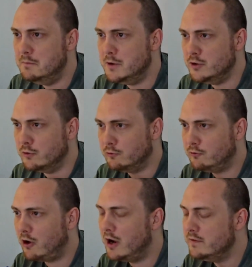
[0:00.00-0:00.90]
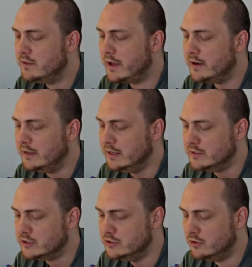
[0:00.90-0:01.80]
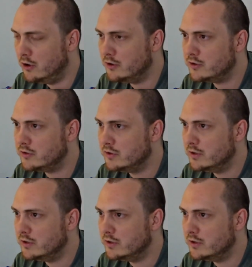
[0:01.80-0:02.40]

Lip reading: you'll find that it's not